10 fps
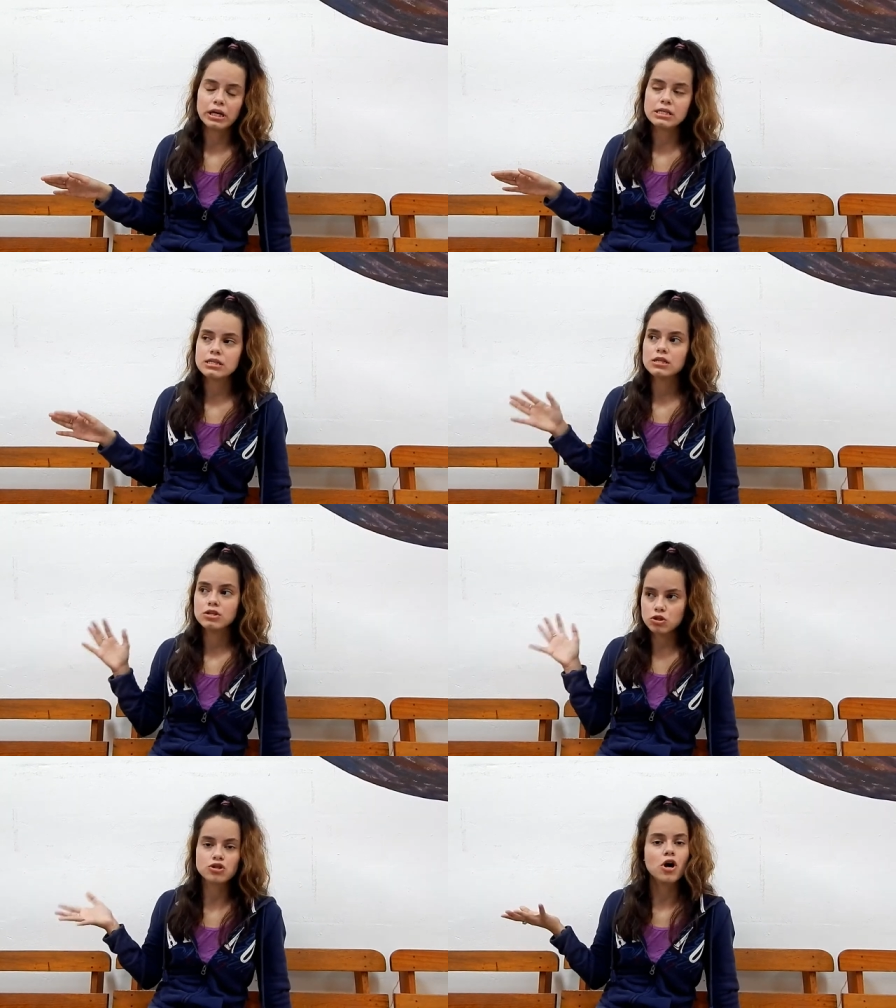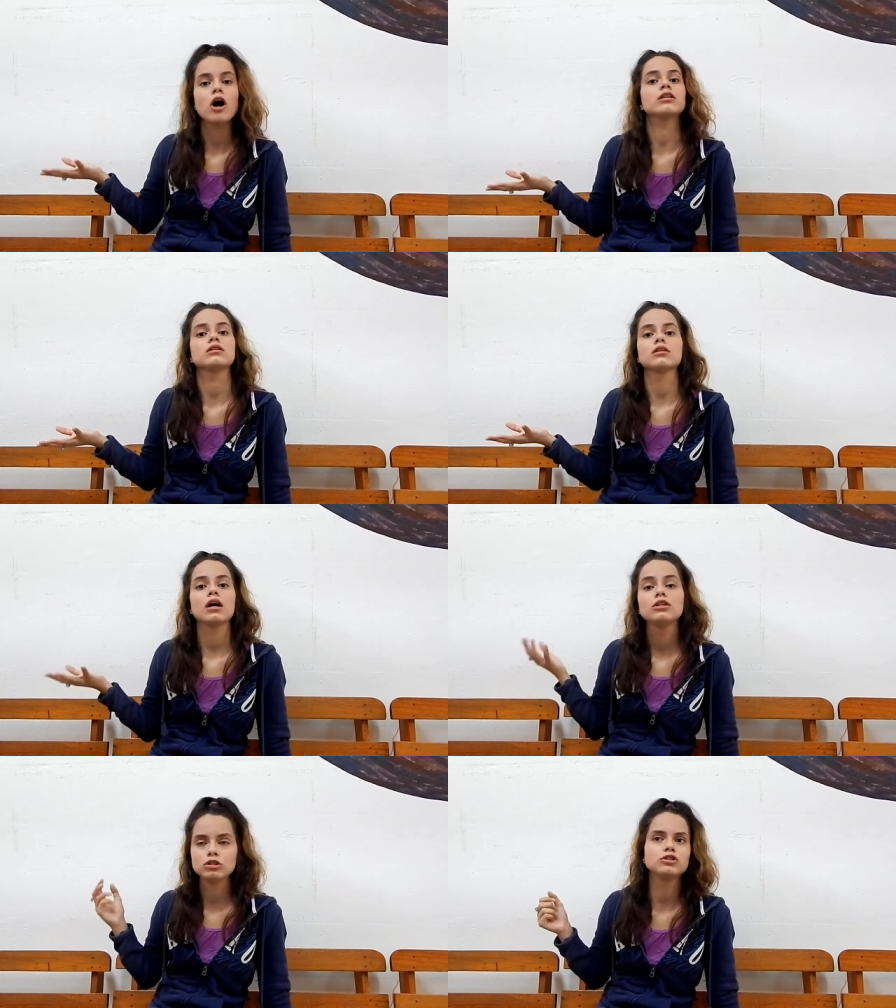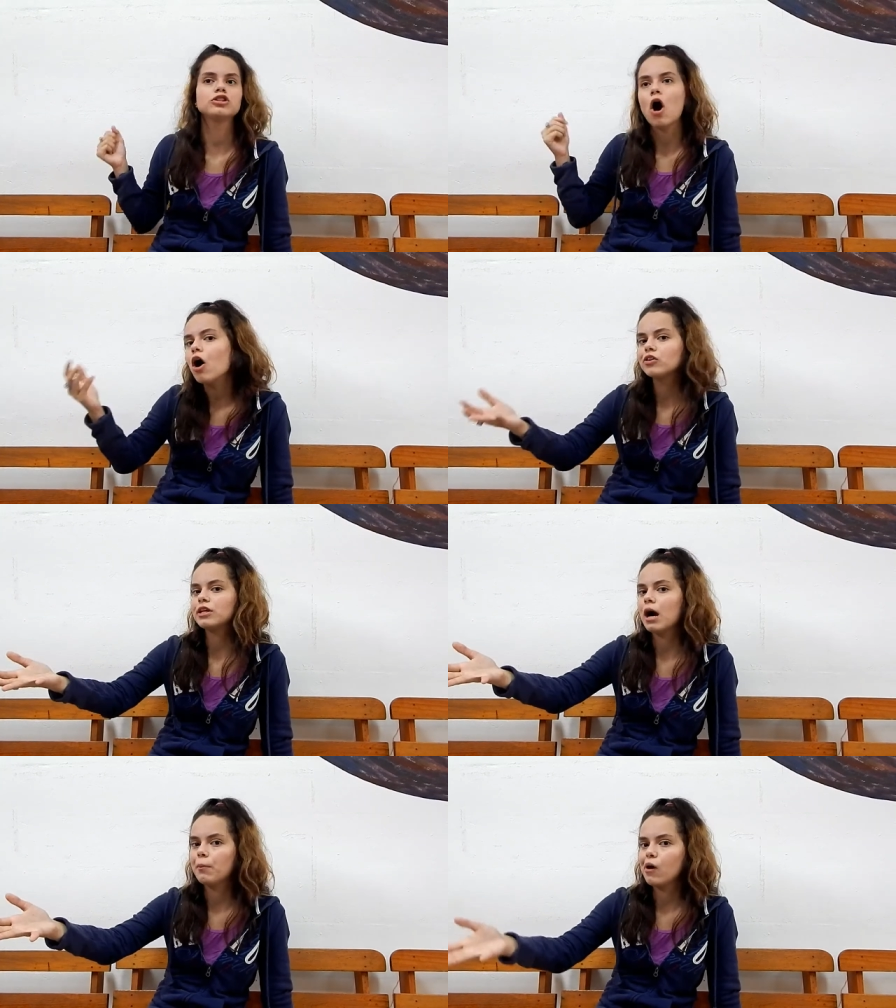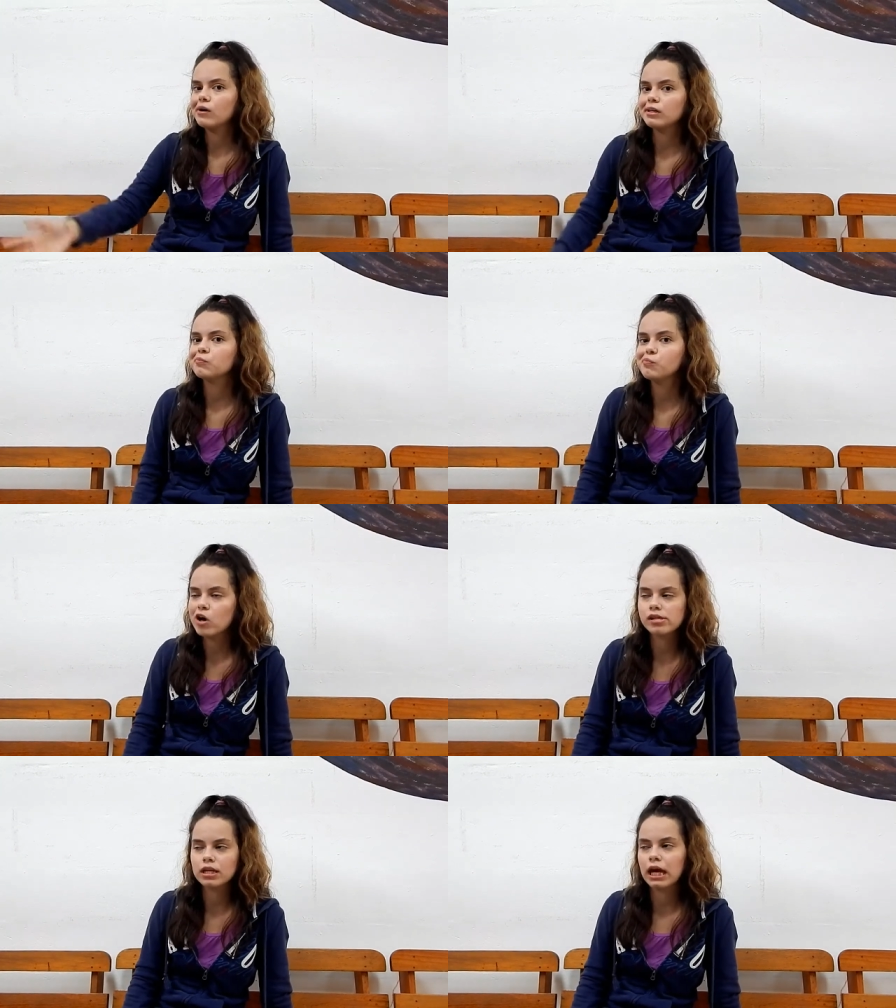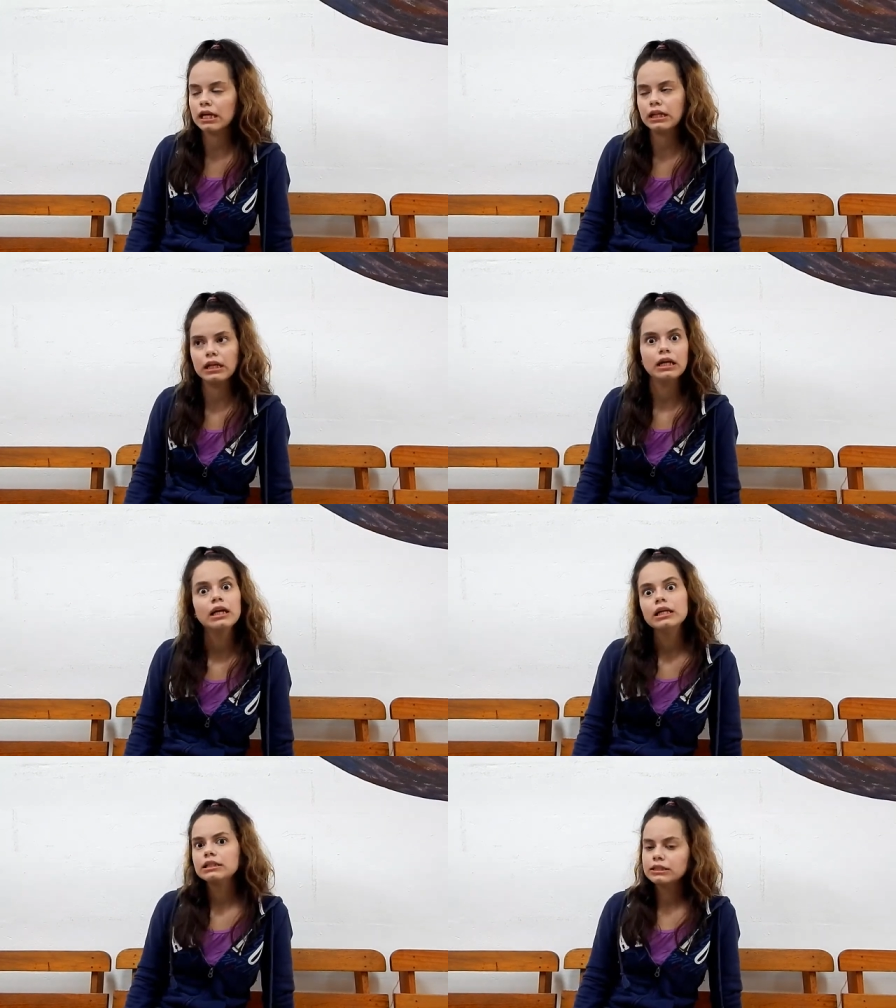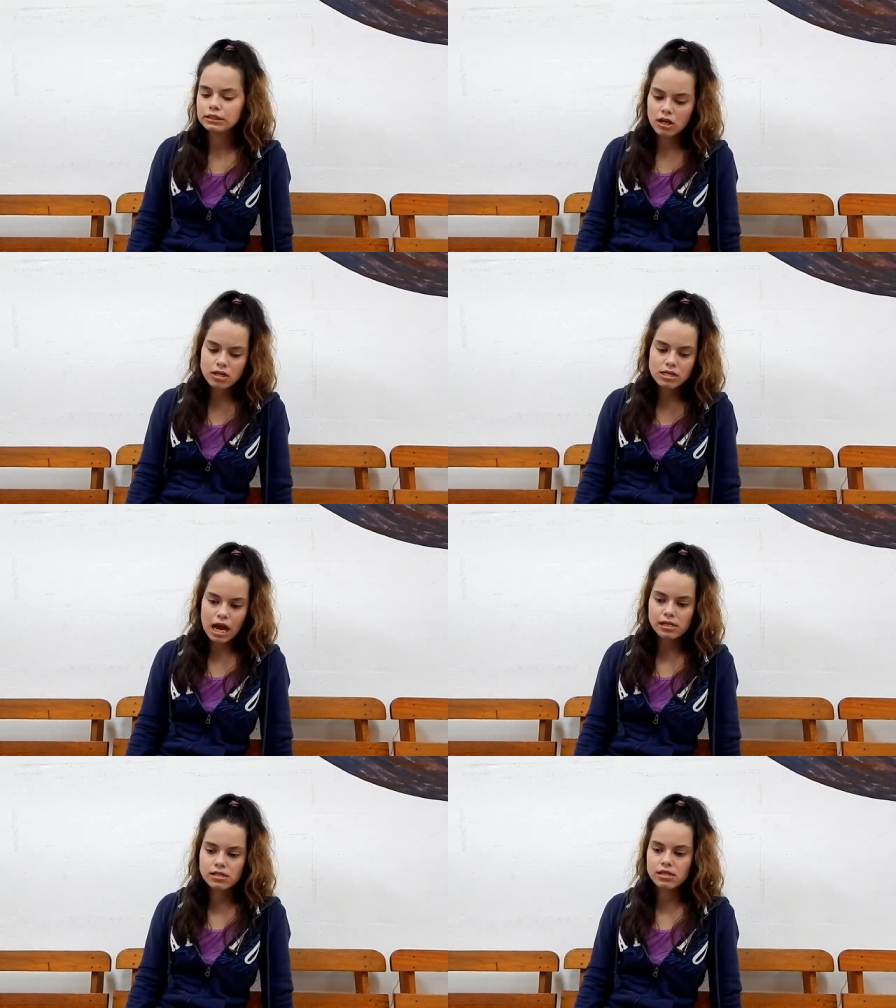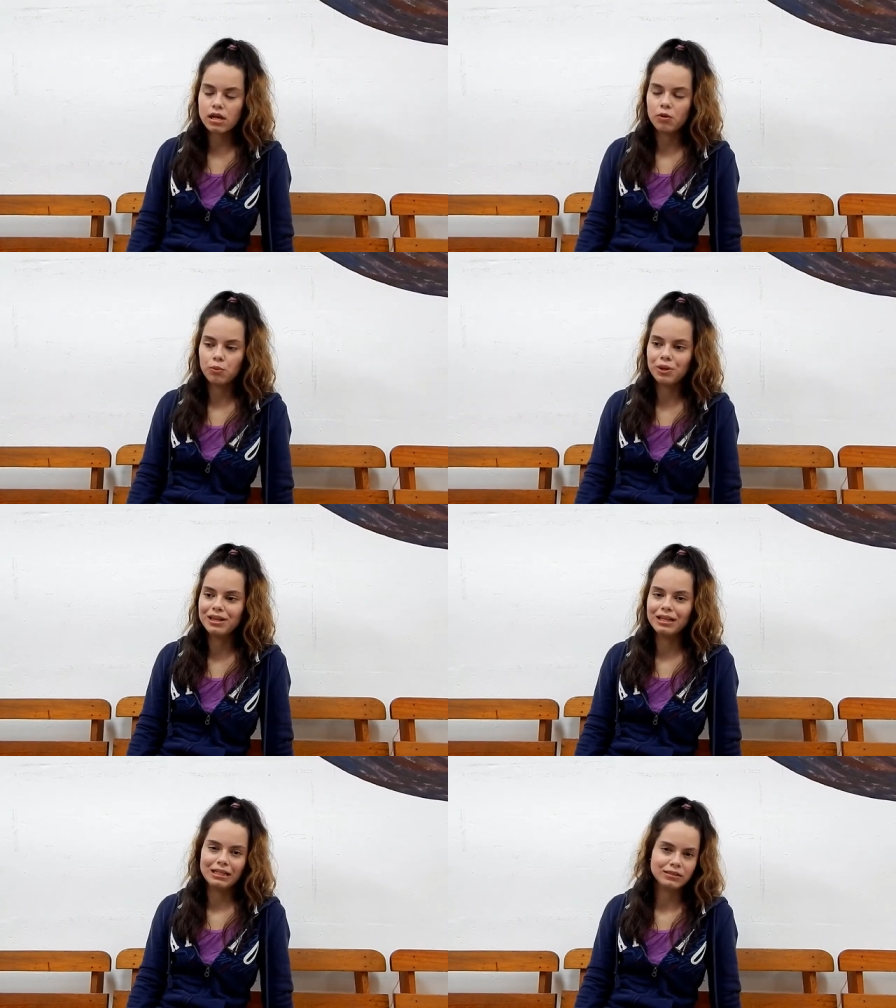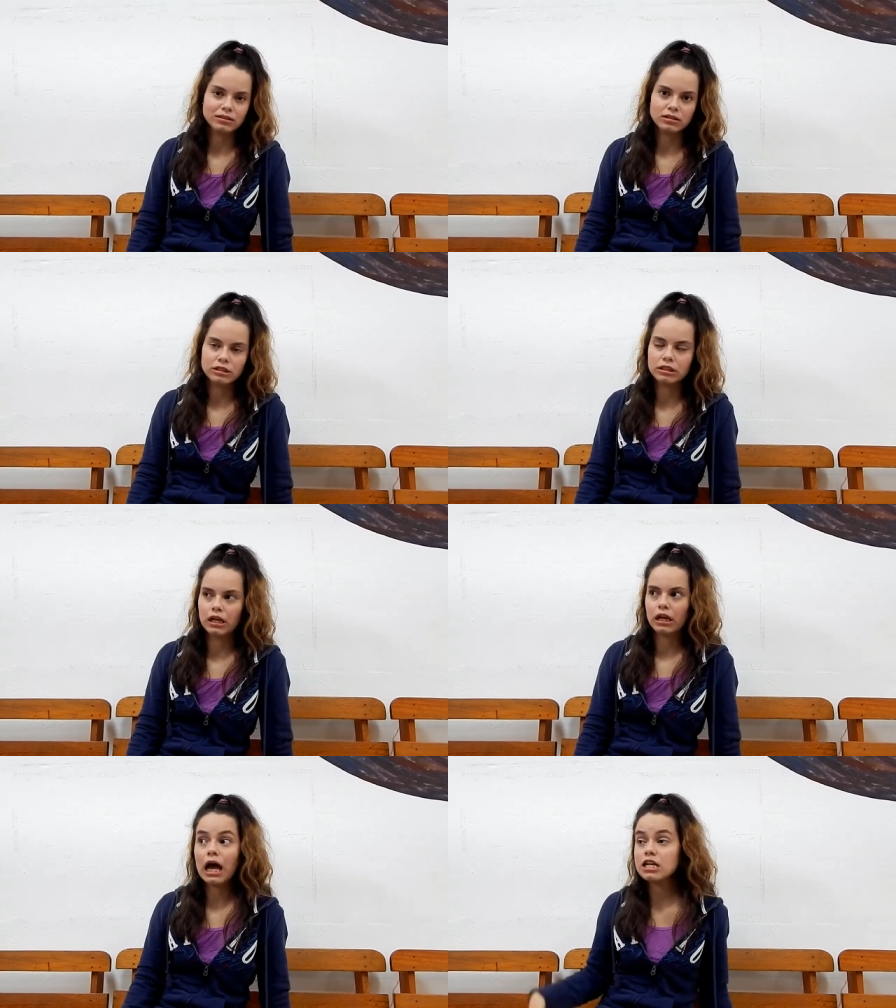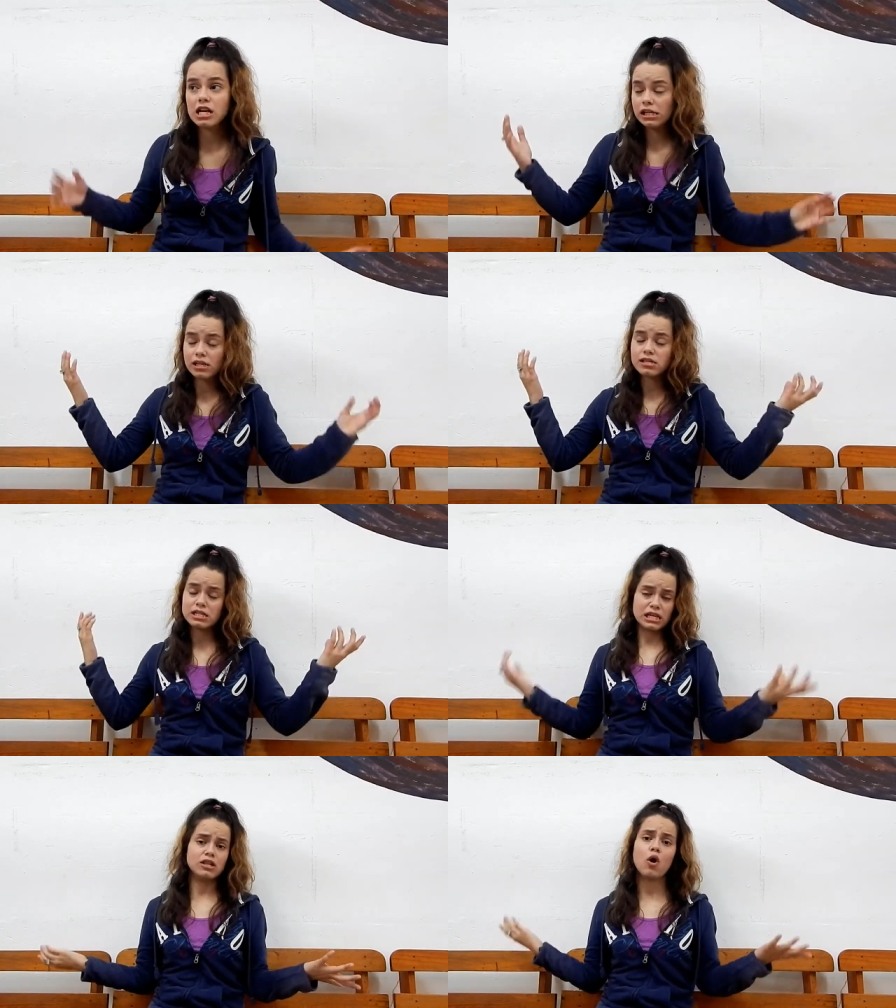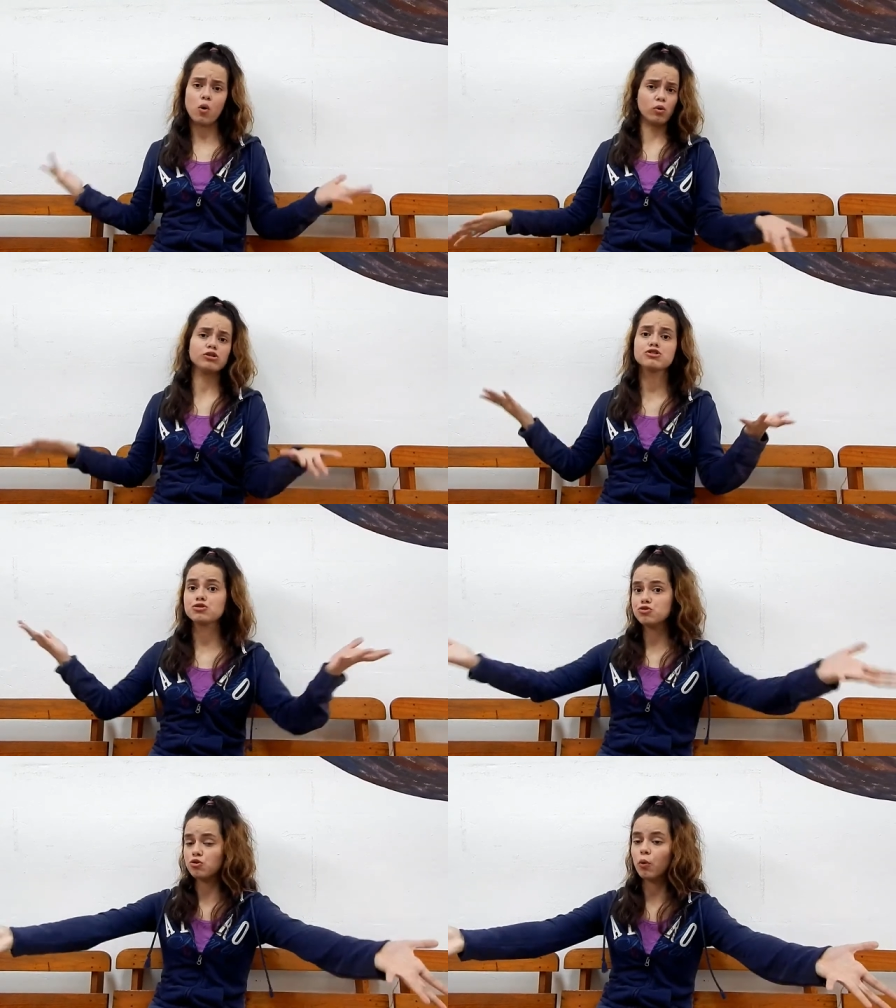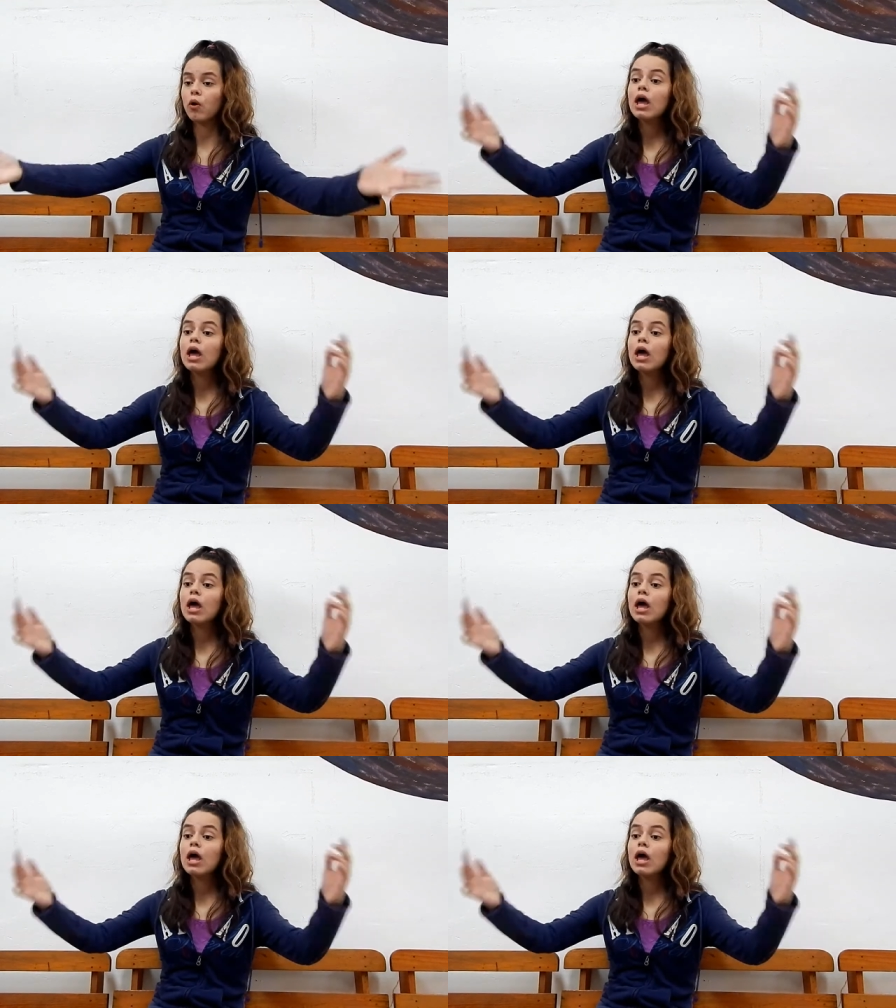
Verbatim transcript: it, you talk, you talked about it most likely. So that's really interesting and it still holds true.